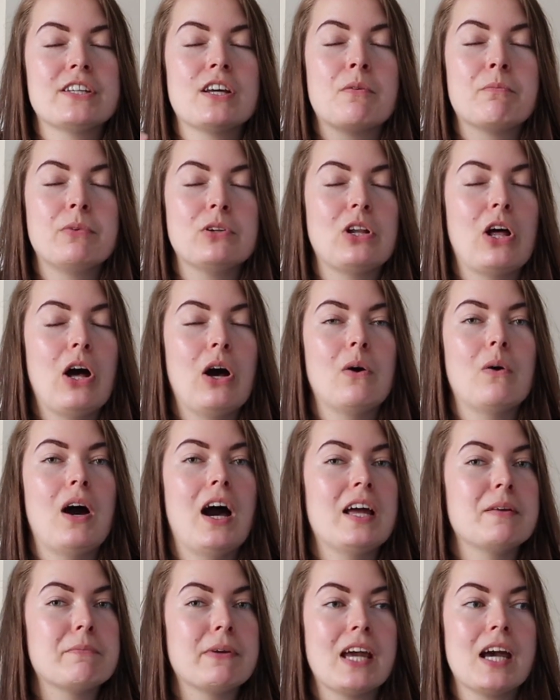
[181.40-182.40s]
down below.
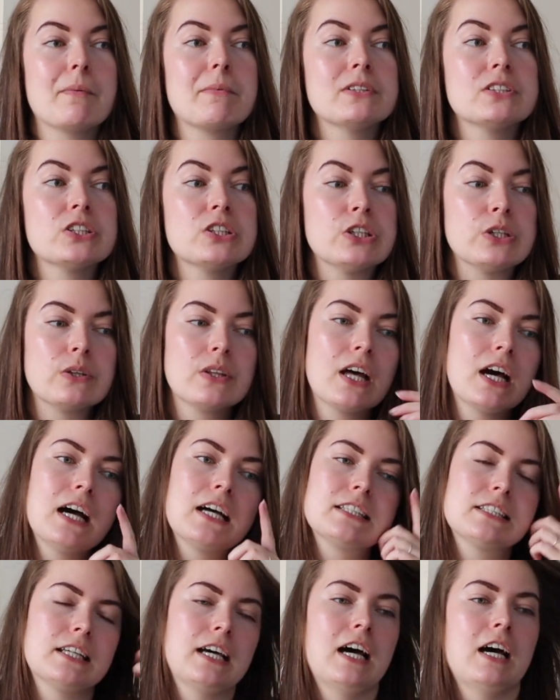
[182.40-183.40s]
I'd be happy to do
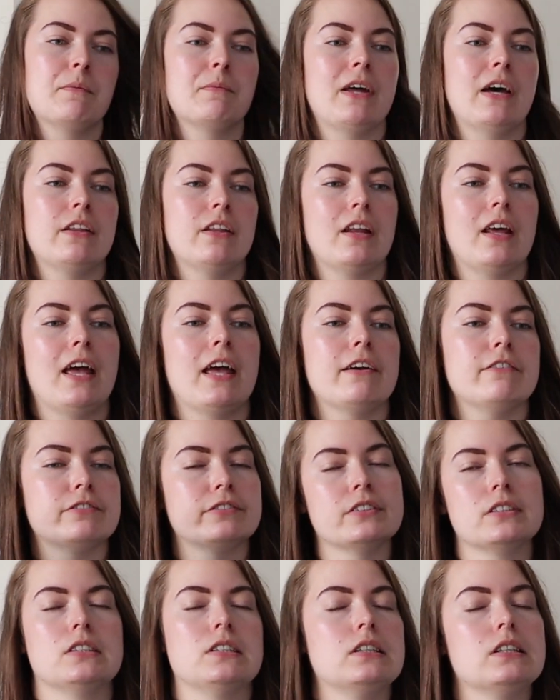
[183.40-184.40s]
that now that I've
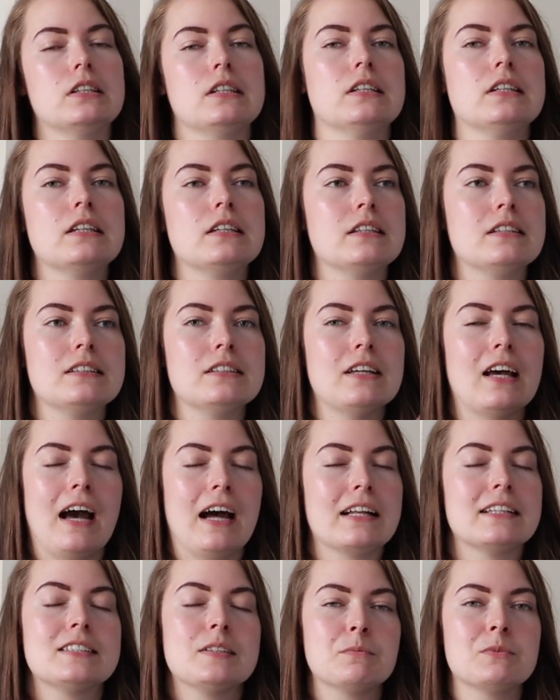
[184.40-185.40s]

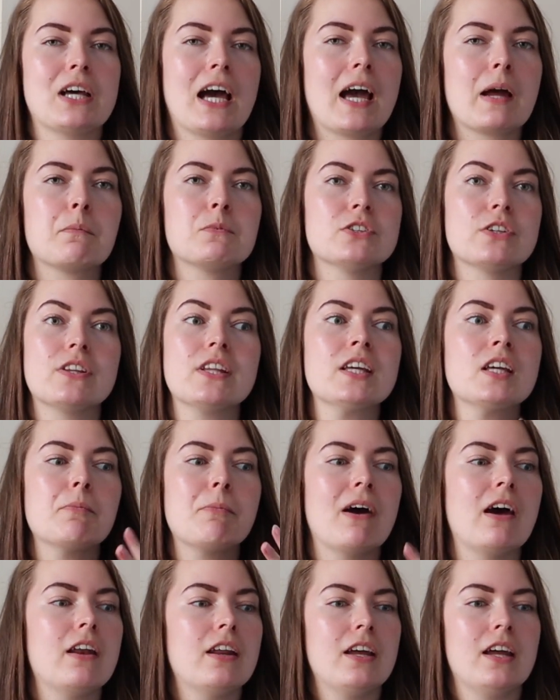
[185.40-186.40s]
had some time to think
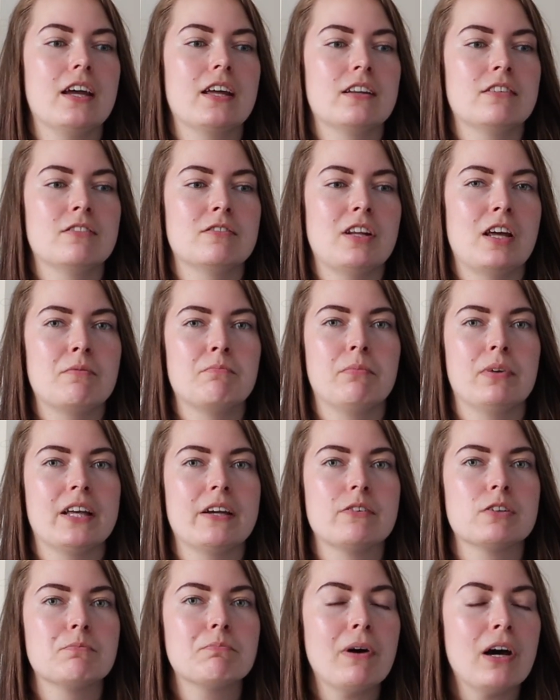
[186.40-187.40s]
about it and play
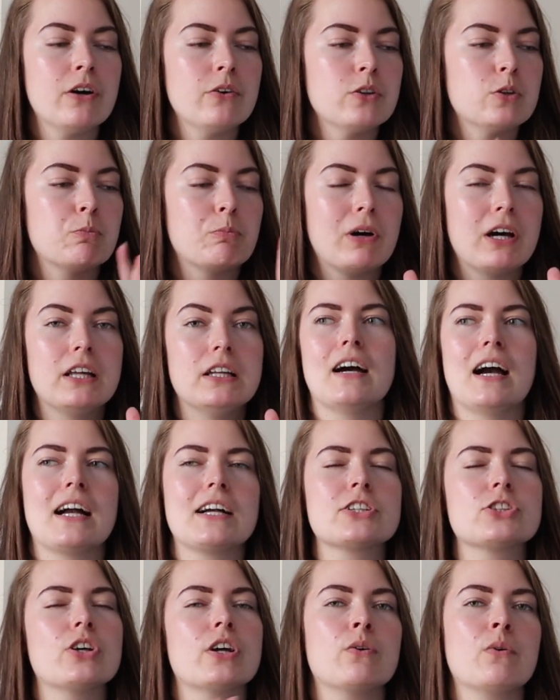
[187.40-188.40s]
with both. But
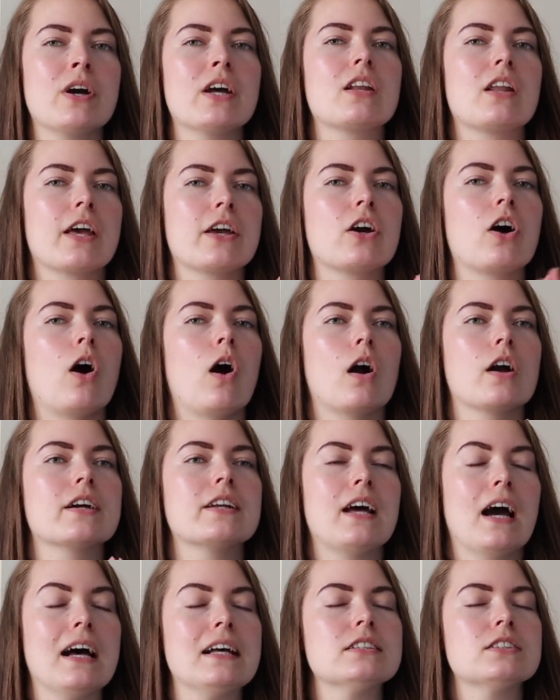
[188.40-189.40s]
actually I quite like R.
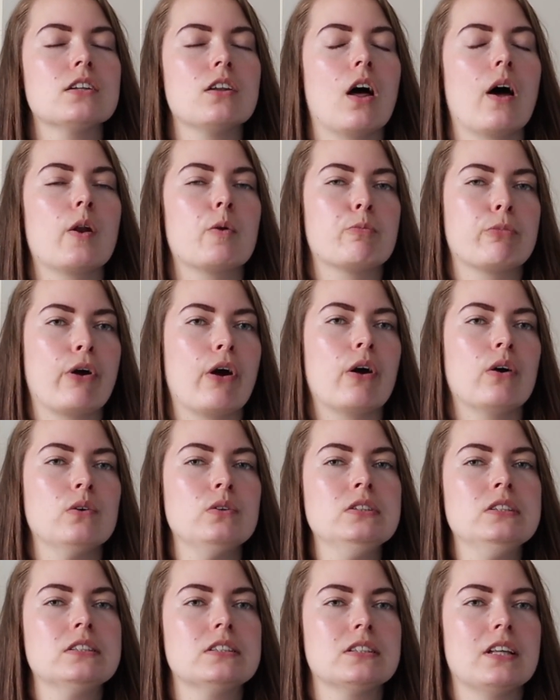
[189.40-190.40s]
It has a lot of
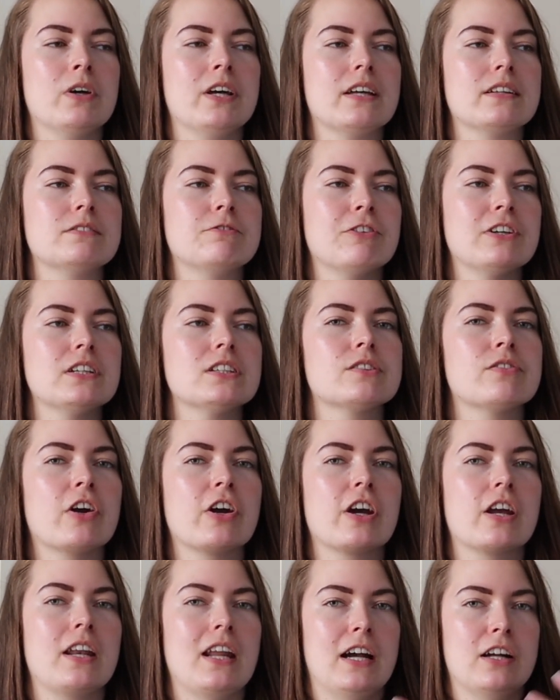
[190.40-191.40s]
pros. It feels
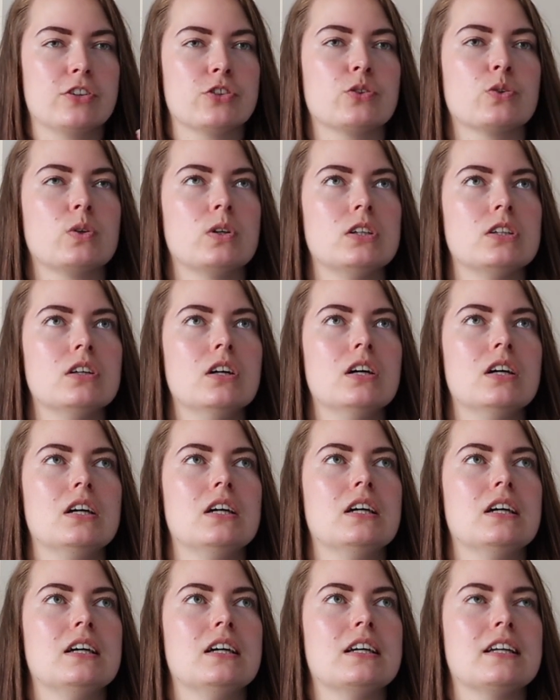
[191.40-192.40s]
very natural
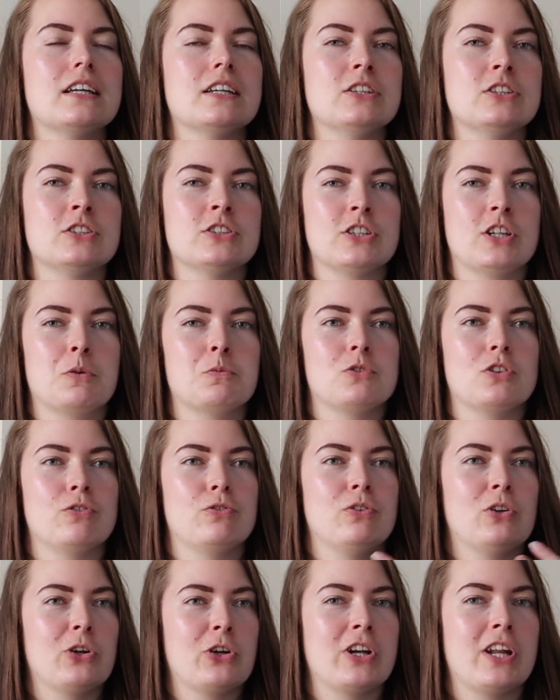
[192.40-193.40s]
in terms
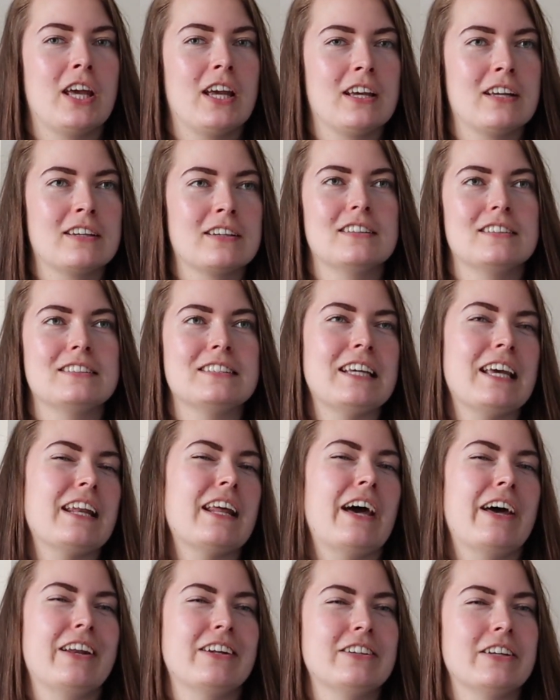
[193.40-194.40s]
of learning data
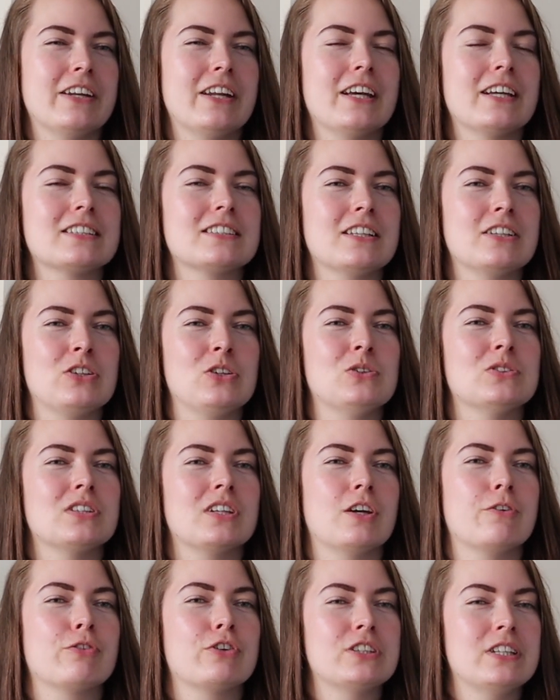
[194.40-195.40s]
analytics and using
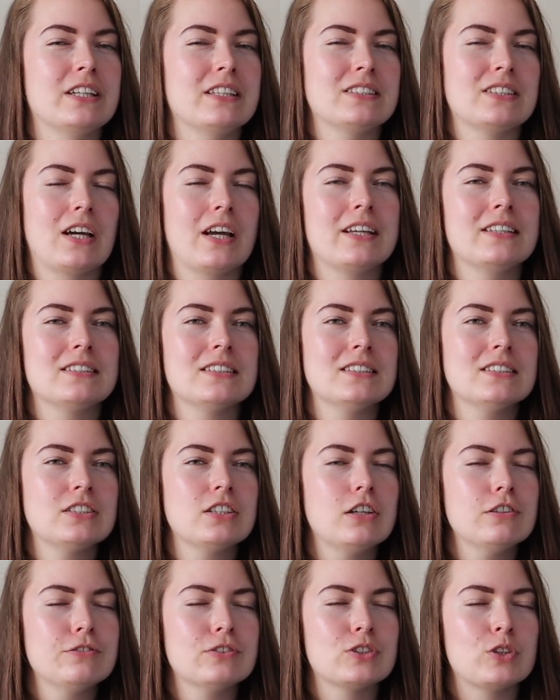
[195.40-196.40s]
it for data sciencey
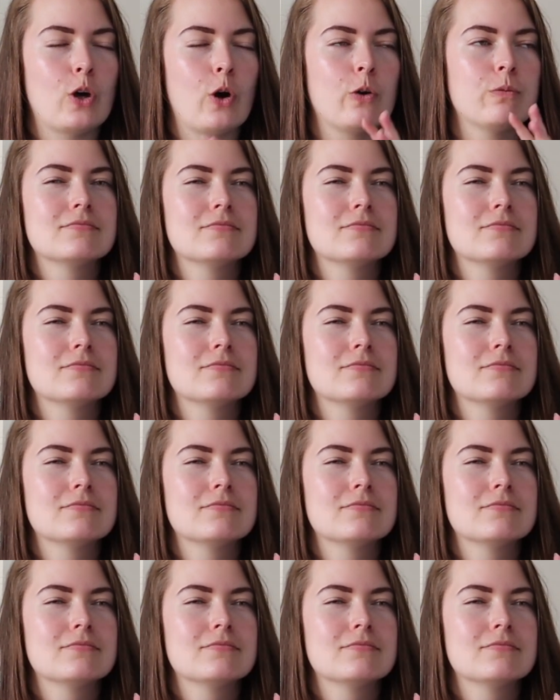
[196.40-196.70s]
stuff, so